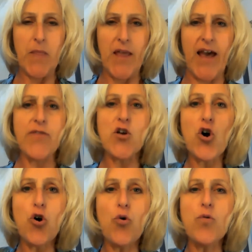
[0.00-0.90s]
and the
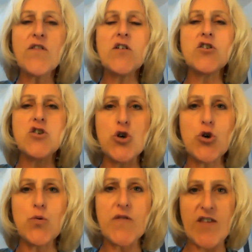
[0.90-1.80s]
goals
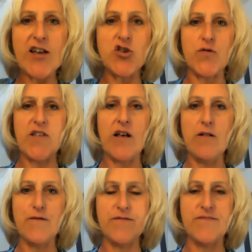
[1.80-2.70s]
you set
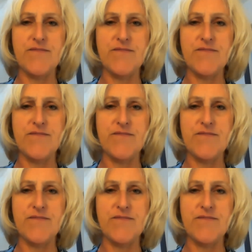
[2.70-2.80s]
yourself,